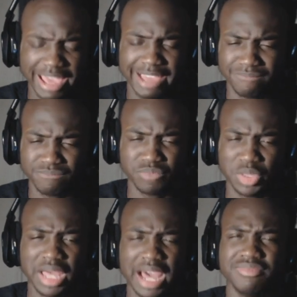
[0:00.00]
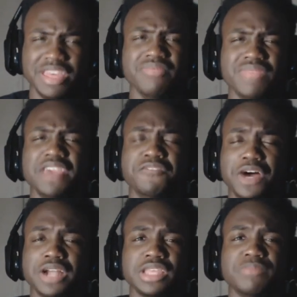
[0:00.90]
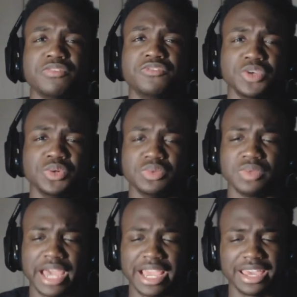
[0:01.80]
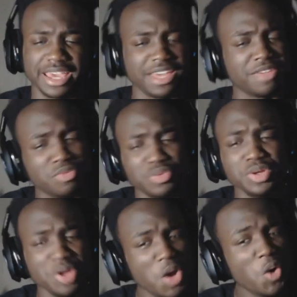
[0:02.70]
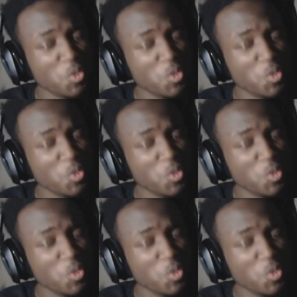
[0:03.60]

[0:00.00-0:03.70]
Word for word: like they they fucked up a few like and we